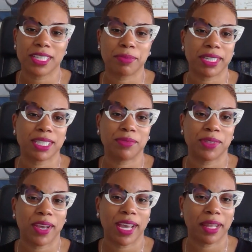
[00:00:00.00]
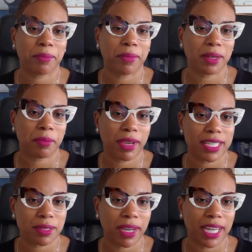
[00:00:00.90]
especially if you don't have the money to pay
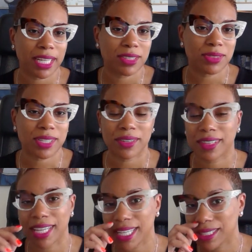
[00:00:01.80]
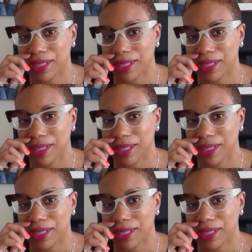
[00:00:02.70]
somebody to do certain things.